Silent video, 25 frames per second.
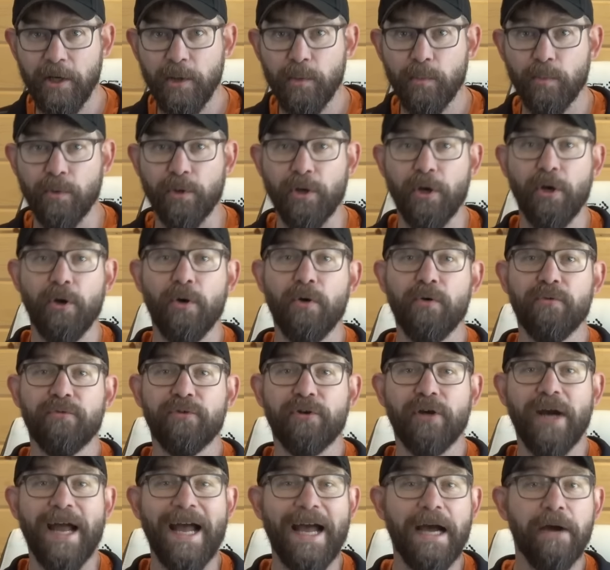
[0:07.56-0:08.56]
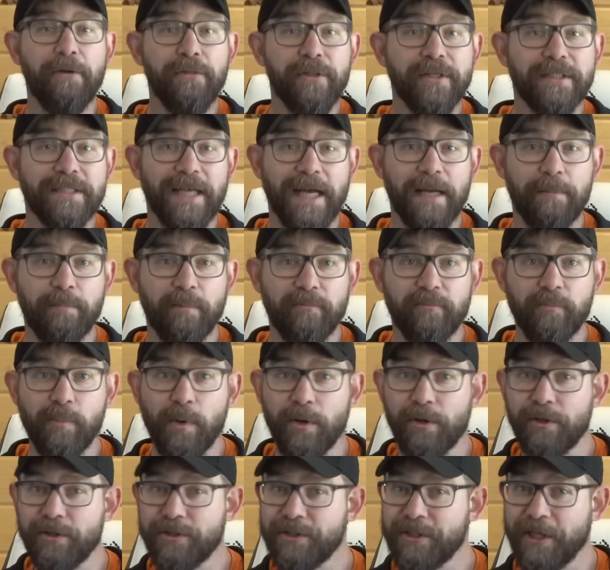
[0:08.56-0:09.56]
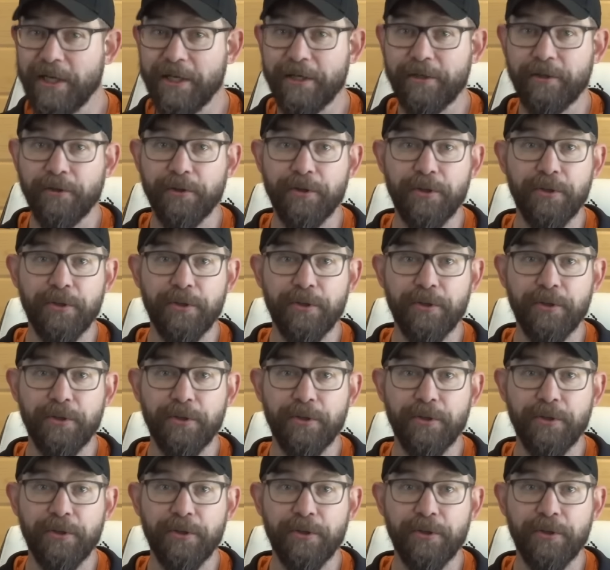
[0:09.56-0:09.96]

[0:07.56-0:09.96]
We'll go over how the type of motorcycle